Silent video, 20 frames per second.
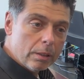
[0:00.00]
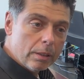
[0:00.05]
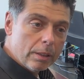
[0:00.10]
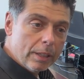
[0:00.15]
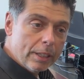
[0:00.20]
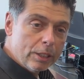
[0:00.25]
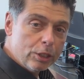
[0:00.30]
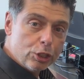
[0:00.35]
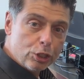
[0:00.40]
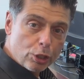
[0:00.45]

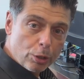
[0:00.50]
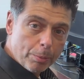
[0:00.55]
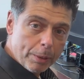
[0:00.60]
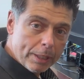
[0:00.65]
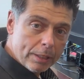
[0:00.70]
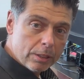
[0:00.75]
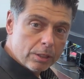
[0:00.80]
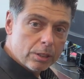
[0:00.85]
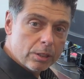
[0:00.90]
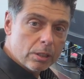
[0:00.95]

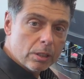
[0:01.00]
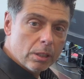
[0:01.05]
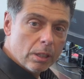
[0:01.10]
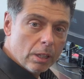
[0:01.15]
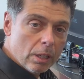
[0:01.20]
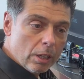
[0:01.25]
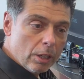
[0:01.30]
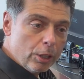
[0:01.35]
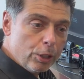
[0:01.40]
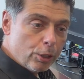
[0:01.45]
instruments.
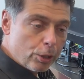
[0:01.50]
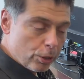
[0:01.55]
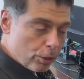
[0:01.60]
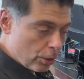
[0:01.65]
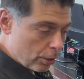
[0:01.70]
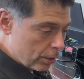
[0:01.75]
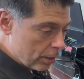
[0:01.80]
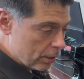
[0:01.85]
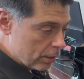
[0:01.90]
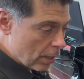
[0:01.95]
You can
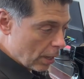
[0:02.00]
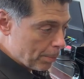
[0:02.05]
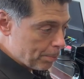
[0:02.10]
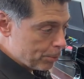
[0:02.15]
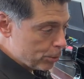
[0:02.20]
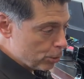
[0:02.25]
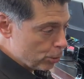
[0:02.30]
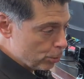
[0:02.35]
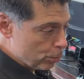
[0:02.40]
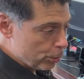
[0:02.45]
hook this up
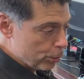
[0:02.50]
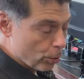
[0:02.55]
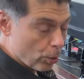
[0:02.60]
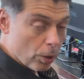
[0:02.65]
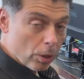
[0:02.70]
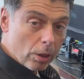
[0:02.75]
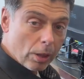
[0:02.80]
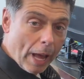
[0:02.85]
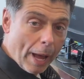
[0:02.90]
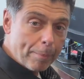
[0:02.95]
to
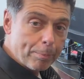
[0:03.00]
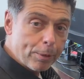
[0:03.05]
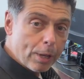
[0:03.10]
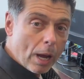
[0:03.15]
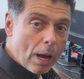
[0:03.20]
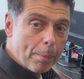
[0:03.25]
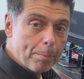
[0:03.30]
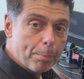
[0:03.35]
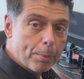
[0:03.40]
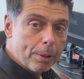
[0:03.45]
your
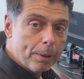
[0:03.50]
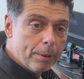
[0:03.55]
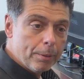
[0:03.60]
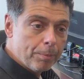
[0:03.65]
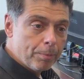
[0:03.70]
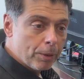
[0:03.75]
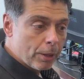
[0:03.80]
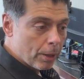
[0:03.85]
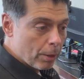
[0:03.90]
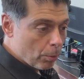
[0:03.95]
laptop,
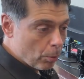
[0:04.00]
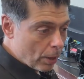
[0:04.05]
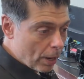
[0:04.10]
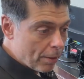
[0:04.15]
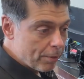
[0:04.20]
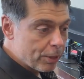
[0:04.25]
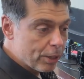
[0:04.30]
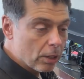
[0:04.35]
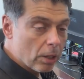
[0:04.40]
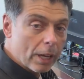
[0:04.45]

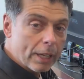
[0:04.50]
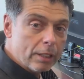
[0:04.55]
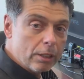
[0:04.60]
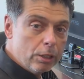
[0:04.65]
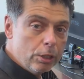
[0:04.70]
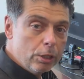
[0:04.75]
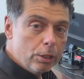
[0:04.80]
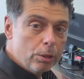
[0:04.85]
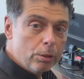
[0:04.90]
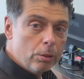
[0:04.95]
whatever you like to
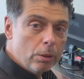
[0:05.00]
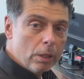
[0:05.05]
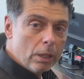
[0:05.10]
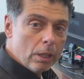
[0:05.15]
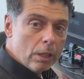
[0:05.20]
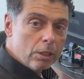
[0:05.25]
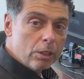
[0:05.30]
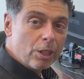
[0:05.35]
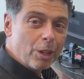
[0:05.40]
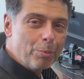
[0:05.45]
do
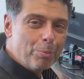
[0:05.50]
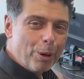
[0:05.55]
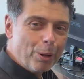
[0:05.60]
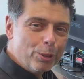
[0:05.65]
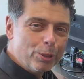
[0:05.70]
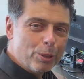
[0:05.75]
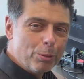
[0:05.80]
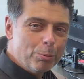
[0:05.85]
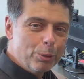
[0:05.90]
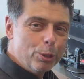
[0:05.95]
to
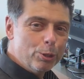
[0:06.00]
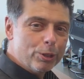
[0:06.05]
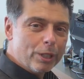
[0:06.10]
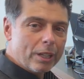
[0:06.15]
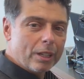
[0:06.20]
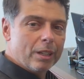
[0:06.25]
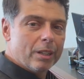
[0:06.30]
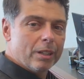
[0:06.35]
compose some music